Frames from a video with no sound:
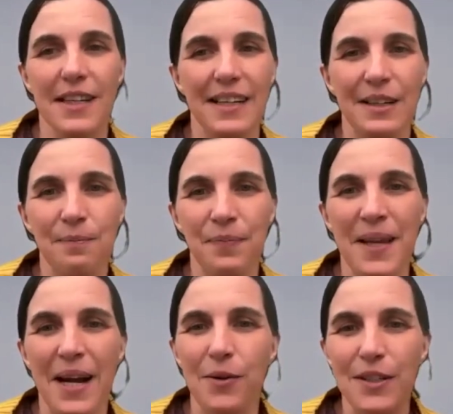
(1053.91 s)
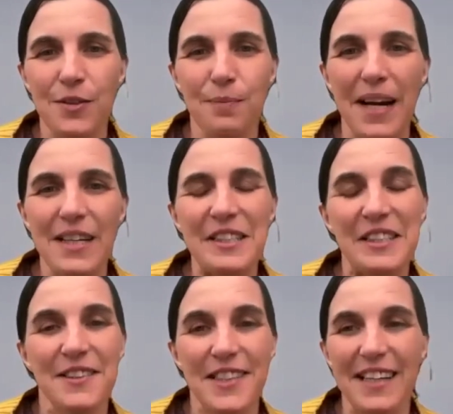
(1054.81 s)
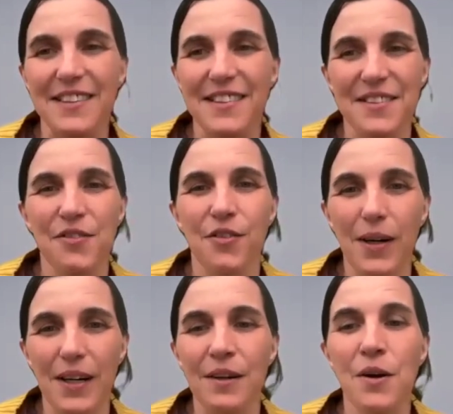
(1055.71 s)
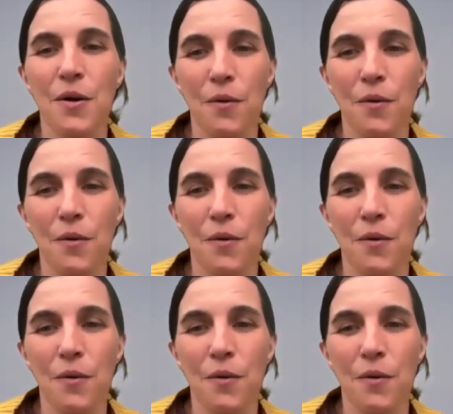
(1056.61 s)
our spidey sense for